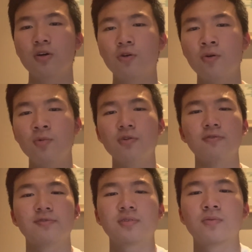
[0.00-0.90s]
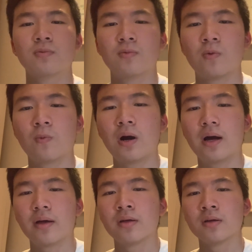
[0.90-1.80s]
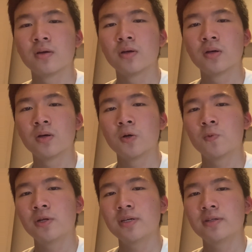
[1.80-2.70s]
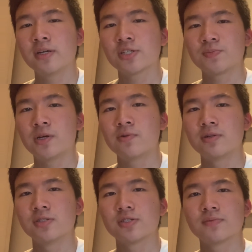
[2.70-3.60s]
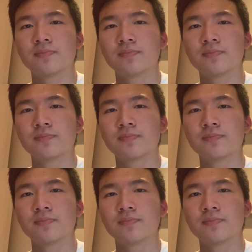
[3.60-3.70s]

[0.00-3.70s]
Who moved? Why? What did they experience?